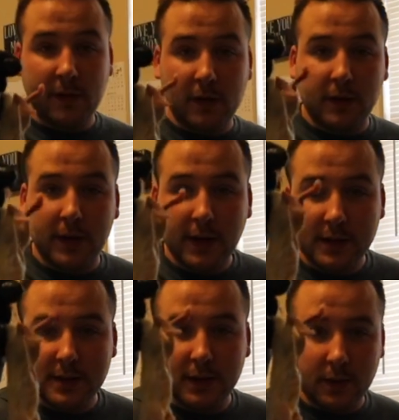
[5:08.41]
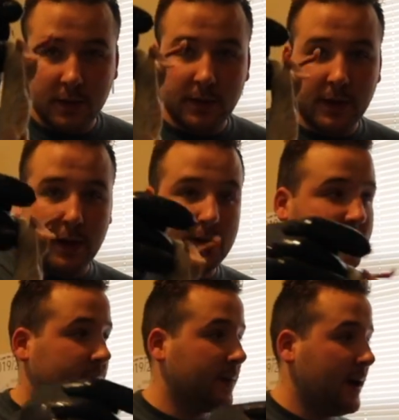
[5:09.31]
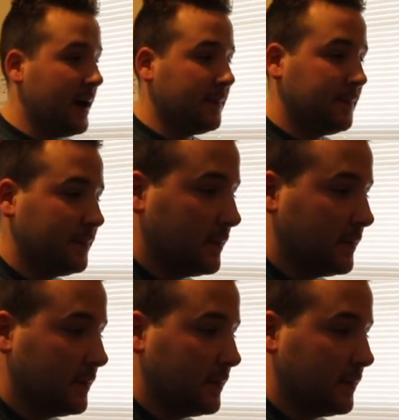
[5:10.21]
All right, so there's the rat.